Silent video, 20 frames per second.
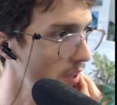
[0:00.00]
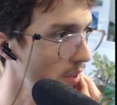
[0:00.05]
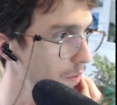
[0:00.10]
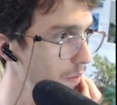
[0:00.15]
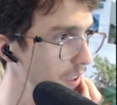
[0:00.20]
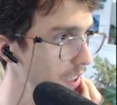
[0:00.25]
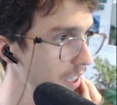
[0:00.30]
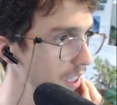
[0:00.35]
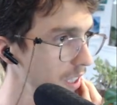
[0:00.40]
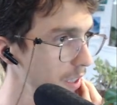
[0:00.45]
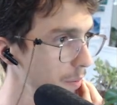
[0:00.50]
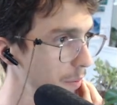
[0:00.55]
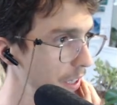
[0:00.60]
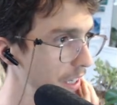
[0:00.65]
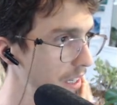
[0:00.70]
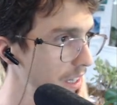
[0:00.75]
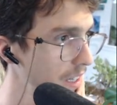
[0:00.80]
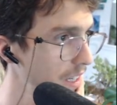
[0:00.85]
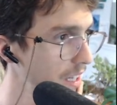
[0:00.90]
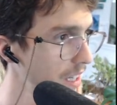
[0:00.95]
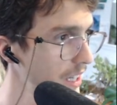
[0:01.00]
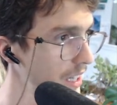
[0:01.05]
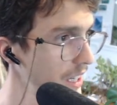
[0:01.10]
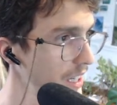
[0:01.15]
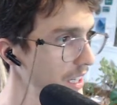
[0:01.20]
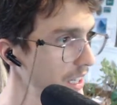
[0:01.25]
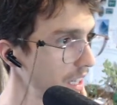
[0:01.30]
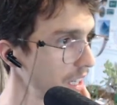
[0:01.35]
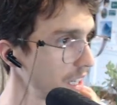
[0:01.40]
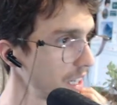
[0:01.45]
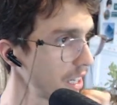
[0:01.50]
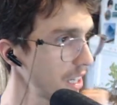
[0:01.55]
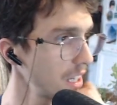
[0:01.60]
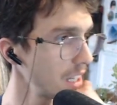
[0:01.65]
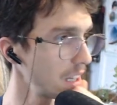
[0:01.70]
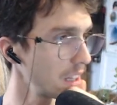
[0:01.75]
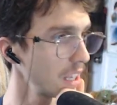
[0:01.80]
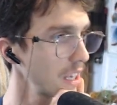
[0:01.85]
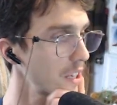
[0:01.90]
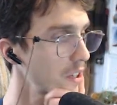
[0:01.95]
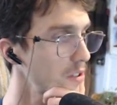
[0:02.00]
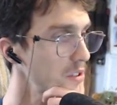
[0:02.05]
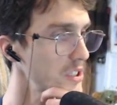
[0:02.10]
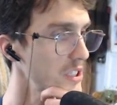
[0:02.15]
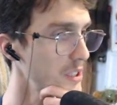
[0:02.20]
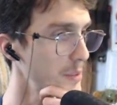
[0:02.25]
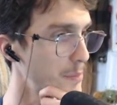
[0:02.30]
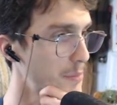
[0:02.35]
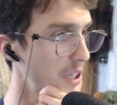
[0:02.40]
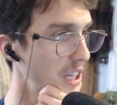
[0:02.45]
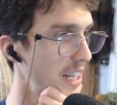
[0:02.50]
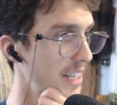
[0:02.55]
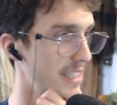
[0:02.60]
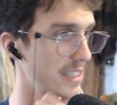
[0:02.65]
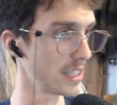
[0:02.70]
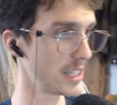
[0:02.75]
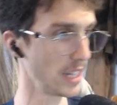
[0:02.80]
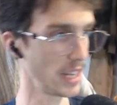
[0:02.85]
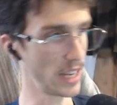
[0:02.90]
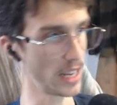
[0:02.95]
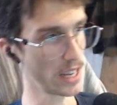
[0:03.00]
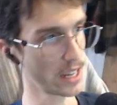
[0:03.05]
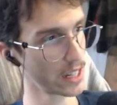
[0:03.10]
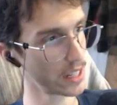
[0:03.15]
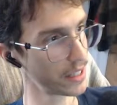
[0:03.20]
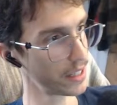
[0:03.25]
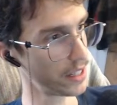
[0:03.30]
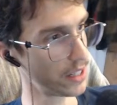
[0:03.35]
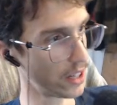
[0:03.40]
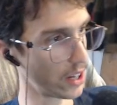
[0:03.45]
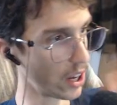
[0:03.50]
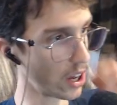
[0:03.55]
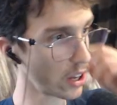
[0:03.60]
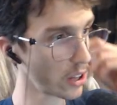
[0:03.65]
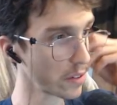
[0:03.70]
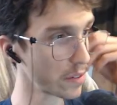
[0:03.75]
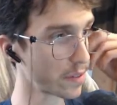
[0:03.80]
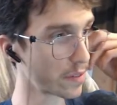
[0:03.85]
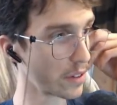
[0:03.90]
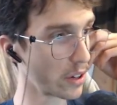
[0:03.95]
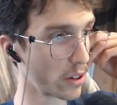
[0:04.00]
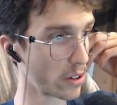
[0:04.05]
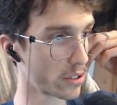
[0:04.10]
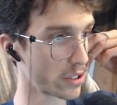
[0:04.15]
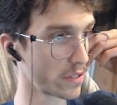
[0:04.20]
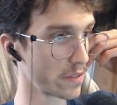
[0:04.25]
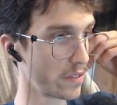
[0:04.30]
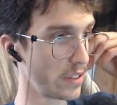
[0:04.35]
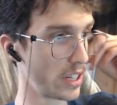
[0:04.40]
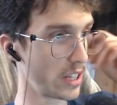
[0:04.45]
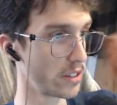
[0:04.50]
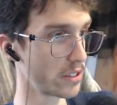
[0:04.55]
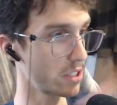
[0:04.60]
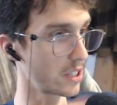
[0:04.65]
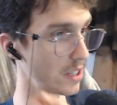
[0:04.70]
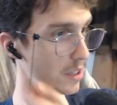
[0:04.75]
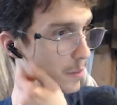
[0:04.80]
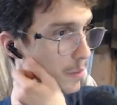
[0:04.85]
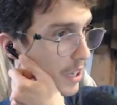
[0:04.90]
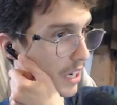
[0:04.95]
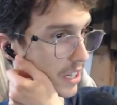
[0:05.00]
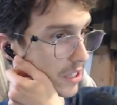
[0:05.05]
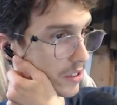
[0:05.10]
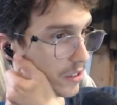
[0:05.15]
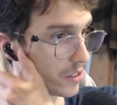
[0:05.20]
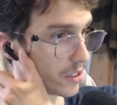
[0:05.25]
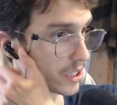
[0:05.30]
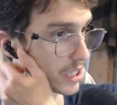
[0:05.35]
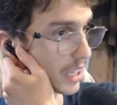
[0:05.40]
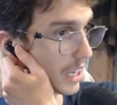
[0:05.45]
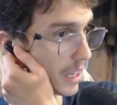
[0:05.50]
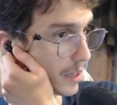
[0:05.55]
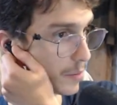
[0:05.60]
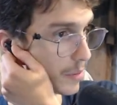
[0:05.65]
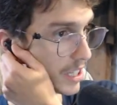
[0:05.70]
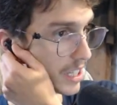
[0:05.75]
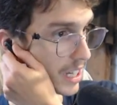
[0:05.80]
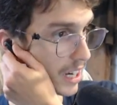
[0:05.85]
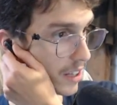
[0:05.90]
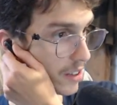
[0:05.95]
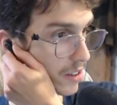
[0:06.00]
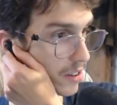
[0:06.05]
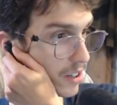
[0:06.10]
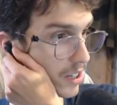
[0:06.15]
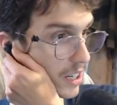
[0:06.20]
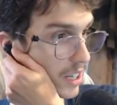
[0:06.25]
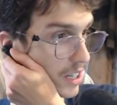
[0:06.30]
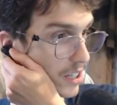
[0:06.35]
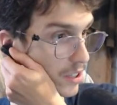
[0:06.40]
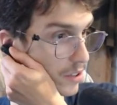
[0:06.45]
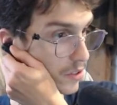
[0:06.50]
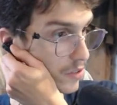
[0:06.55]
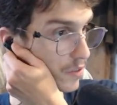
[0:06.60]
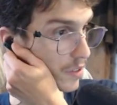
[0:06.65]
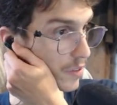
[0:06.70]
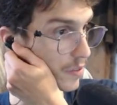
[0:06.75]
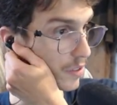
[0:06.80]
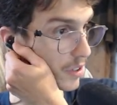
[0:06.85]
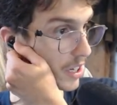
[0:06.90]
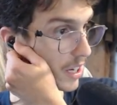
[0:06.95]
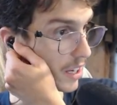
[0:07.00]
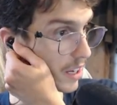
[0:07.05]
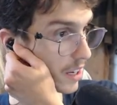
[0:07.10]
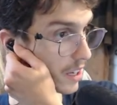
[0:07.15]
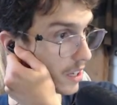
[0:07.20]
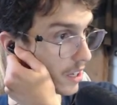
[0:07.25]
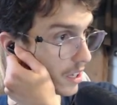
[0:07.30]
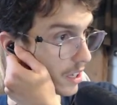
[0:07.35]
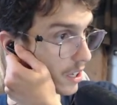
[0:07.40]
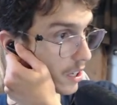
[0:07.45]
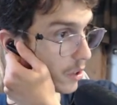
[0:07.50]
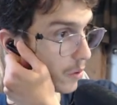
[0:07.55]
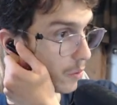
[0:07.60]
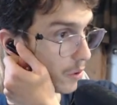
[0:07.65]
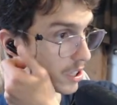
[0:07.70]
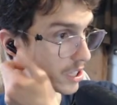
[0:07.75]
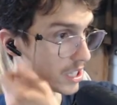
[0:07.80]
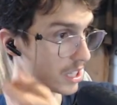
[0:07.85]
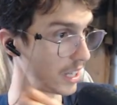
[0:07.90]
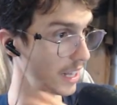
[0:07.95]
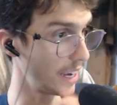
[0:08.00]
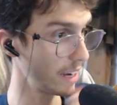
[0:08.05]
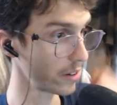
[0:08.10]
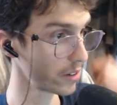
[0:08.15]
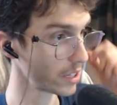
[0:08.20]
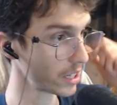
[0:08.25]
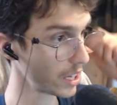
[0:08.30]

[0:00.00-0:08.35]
What does this mean? Legal simplicity. All photos and videos on Pexels can be downloaded and used for free. What is allowed?